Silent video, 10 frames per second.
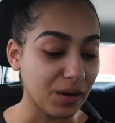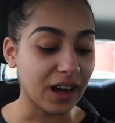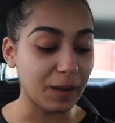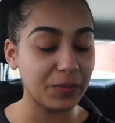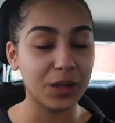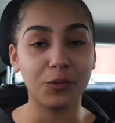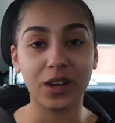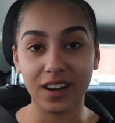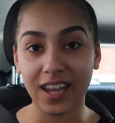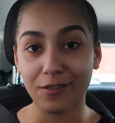But
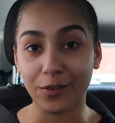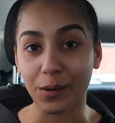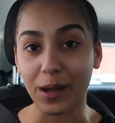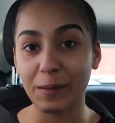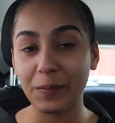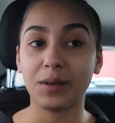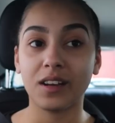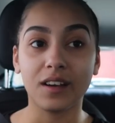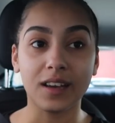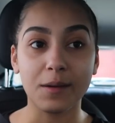we're gonna get through it. I'm
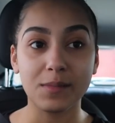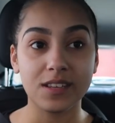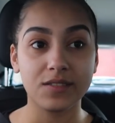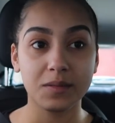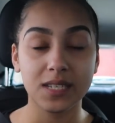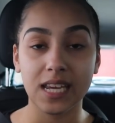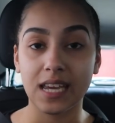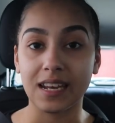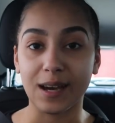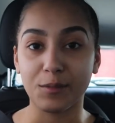gonna go and get myself something to
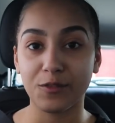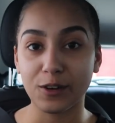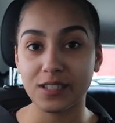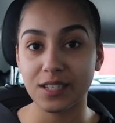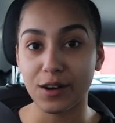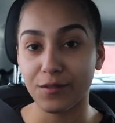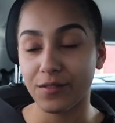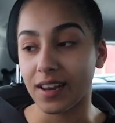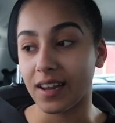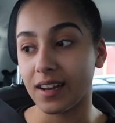eat now before I start
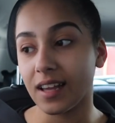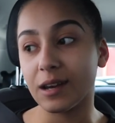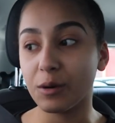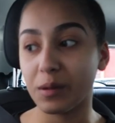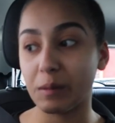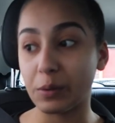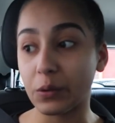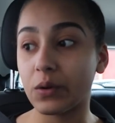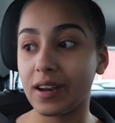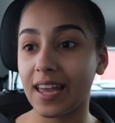feeling a little bit
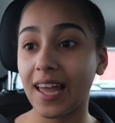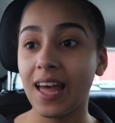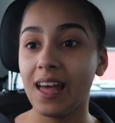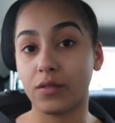poorly.